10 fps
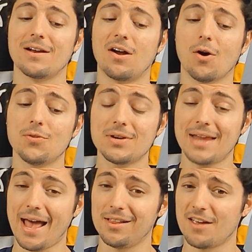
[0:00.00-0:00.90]
Then Arthur
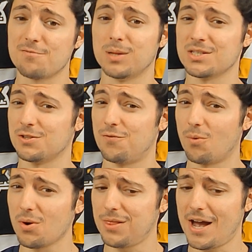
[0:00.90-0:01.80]
Kaliev plays on the
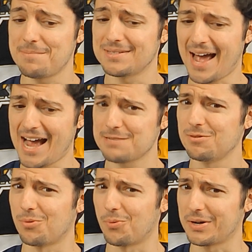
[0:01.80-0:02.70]
fourth line, but has
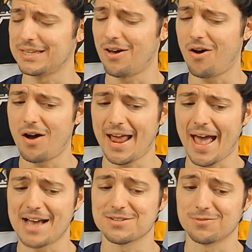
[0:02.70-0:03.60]
been really hot
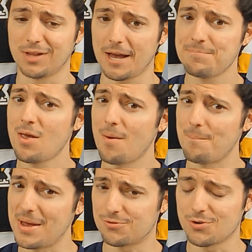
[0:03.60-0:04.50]
as of late.
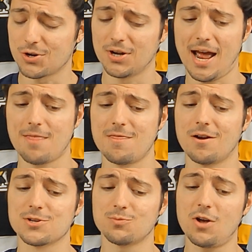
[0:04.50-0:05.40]
Makes for a good ad
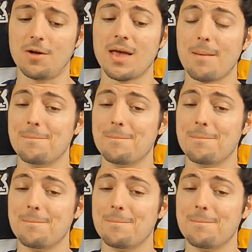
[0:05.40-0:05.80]
there as well.